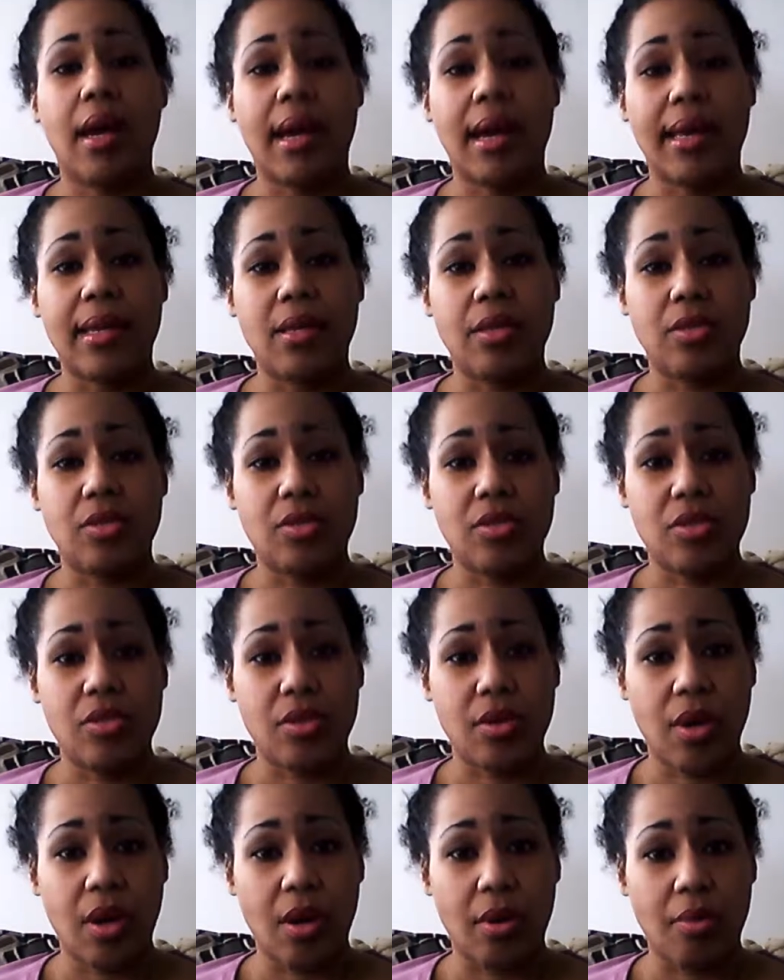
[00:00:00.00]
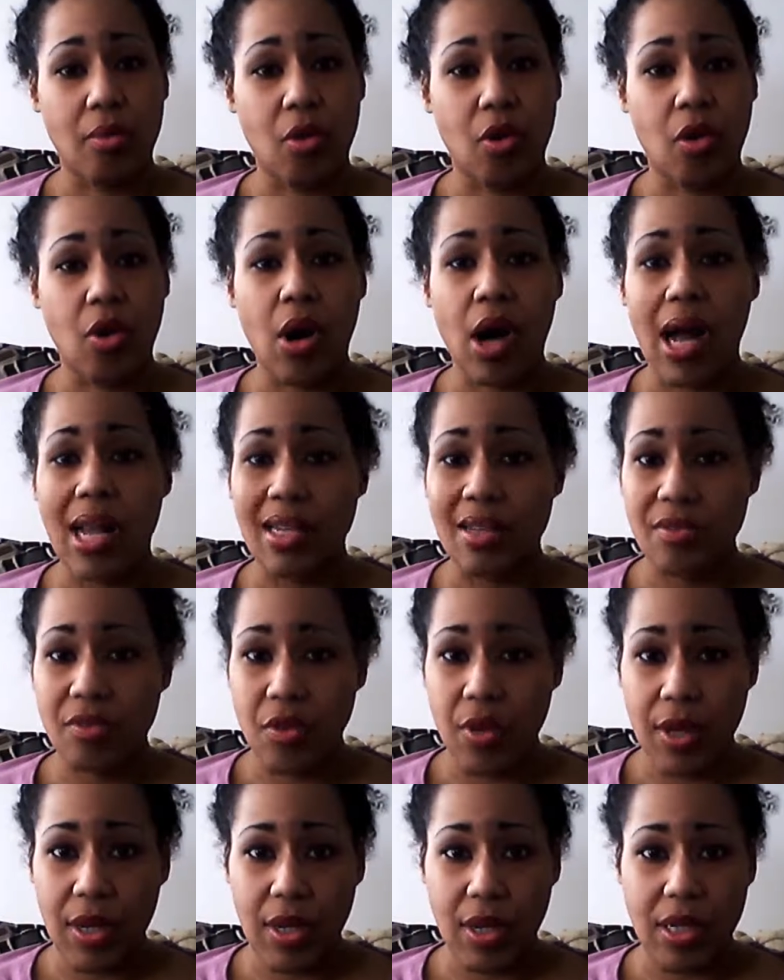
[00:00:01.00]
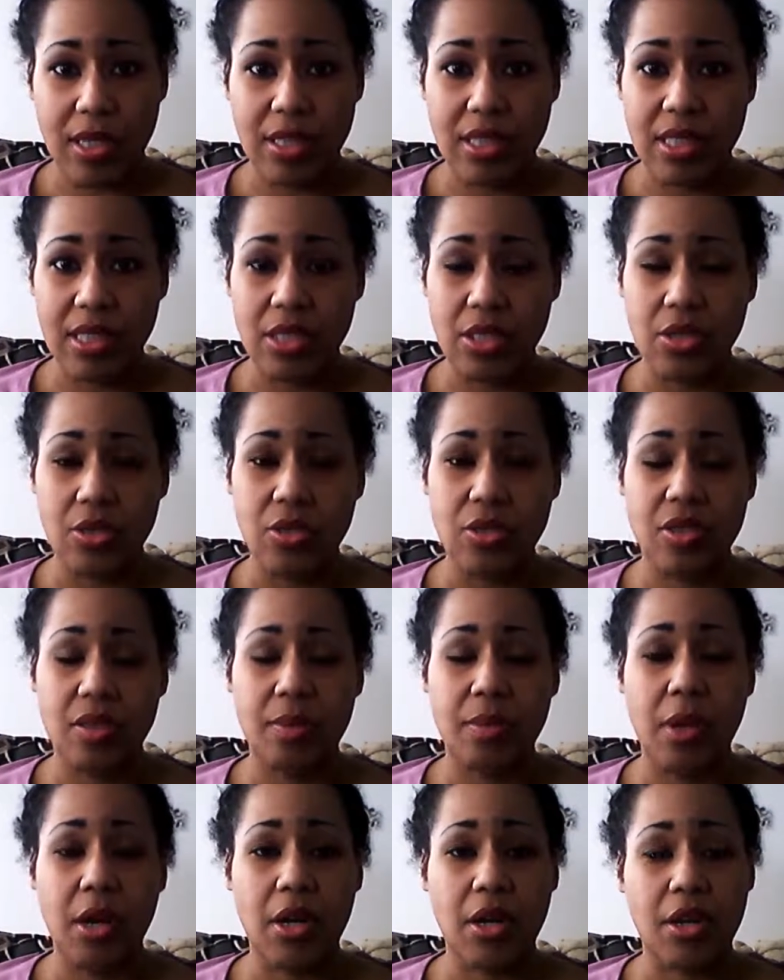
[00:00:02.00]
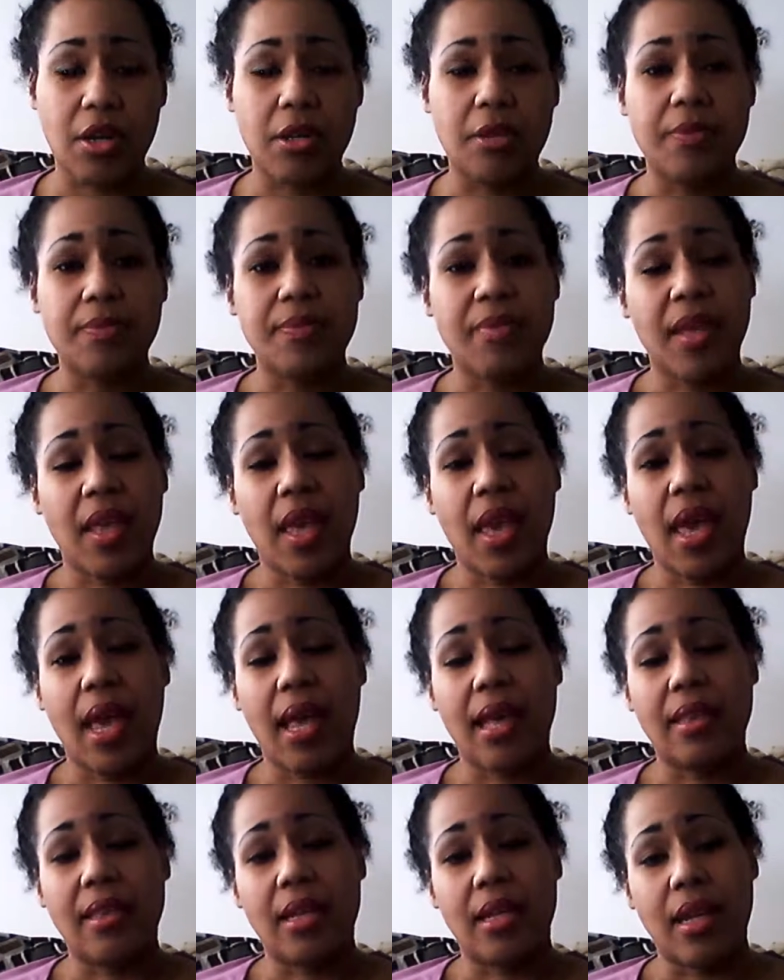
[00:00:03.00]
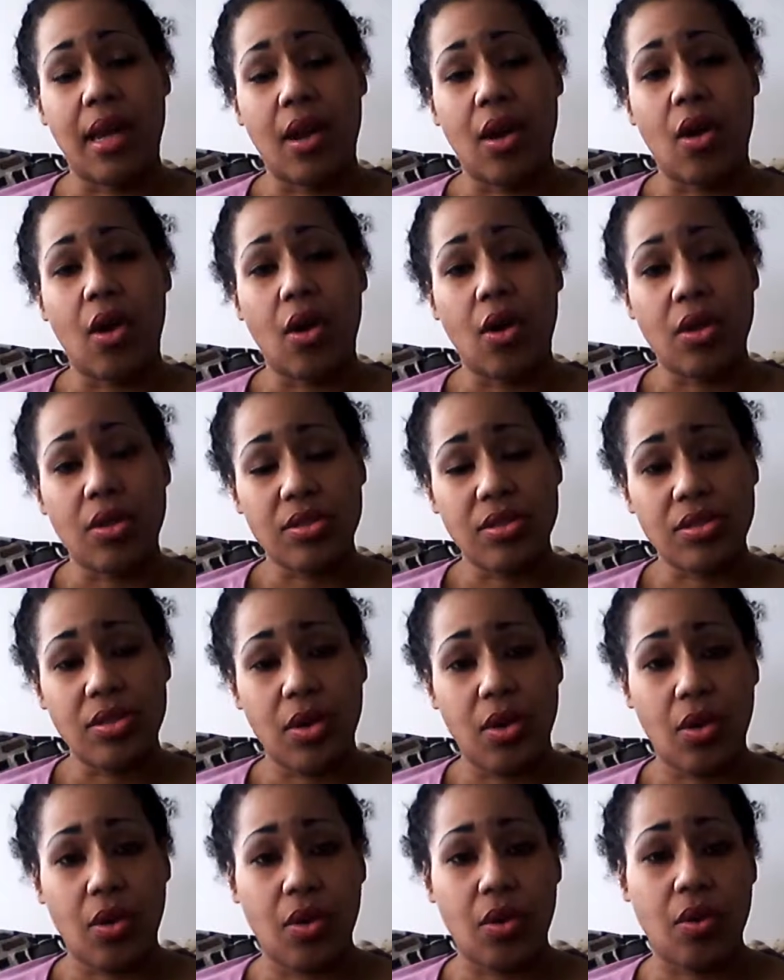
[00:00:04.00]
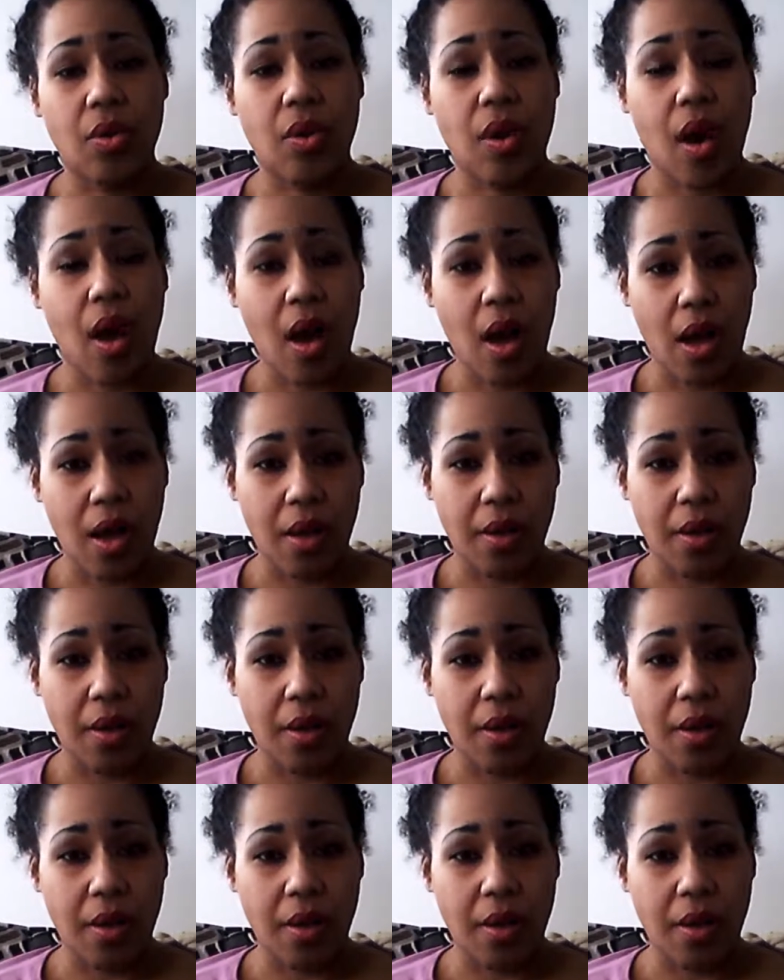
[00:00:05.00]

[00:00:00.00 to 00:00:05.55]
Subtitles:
I used more olive oil. I didn't use the butter. And then I also